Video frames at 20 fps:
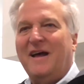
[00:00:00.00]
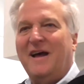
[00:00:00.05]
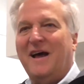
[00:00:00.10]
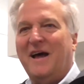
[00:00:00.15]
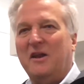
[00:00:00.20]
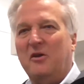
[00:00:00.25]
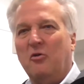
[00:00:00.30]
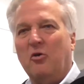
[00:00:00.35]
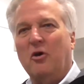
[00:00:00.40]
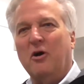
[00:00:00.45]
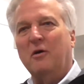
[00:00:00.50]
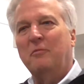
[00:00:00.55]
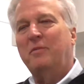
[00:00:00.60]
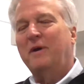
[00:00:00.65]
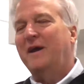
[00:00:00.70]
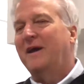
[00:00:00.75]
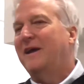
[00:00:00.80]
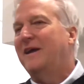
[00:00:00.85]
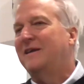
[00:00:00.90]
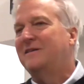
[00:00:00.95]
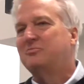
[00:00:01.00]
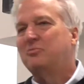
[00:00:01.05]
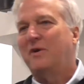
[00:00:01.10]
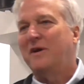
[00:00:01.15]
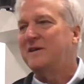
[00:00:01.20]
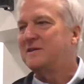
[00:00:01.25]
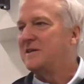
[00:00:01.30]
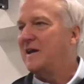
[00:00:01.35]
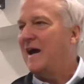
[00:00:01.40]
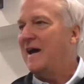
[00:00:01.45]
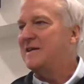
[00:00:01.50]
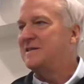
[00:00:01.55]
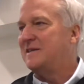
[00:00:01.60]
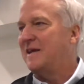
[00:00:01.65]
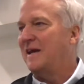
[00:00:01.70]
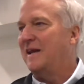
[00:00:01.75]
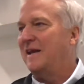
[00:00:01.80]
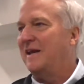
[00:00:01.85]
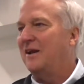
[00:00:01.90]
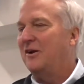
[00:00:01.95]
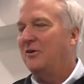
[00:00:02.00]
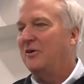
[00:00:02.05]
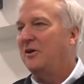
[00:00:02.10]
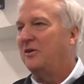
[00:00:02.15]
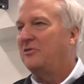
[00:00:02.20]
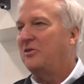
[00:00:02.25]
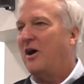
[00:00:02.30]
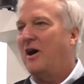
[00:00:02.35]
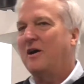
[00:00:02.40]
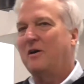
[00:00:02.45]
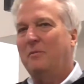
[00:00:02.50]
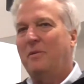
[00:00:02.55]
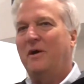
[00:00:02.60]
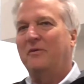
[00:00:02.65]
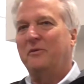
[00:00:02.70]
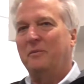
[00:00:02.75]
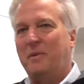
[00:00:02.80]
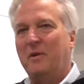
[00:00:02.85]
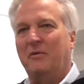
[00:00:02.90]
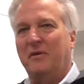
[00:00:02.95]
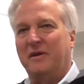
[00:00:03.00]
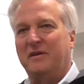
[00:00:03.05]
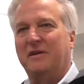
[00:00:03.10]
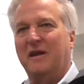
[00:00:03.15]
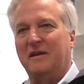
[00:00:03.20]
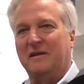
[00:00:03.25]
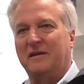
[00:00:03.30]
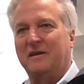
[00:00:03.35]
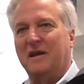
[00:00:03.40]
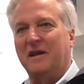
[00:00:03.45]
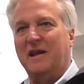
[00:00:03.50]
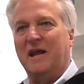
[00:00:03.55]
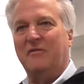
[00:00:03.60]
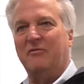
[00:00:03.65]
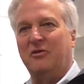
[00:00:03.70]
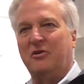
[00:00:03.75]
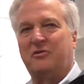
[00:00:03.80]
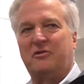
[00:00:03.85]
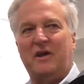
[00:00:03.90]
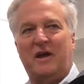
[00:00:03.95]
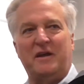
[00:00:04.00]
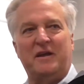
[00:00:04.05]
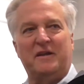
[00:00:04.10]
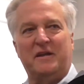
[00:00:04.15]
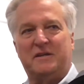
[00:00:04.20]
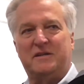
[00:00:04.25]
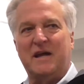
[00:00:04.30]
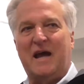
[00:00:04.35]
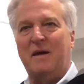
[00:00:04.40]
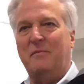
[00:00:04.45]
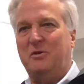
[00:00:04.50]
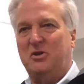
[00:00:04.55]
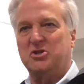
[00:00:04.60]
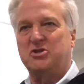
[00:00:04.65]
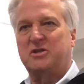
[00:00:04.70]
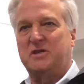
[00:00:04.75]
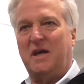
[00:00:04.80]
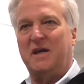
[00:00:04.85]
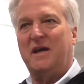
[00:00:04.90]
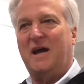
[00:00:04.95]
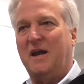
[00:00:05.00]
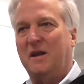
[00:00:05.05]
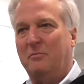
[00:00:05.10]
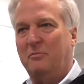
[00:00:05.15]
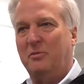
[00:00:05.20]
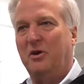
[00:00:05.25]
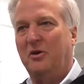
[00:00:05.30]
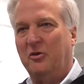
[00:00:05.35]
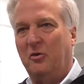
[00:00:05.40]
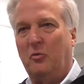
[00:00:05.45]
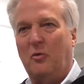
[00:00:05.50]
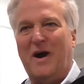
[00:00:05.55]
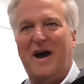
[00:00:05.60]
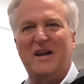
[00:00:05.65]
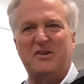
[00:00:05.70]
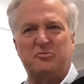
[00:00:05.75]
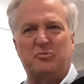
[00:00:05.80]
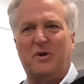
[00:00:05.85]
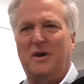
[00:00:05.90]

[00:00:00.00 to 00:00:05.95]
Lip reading: Norb is one of these guys that, you talk about the people that can never tell you the time and just tell you how to build a watch.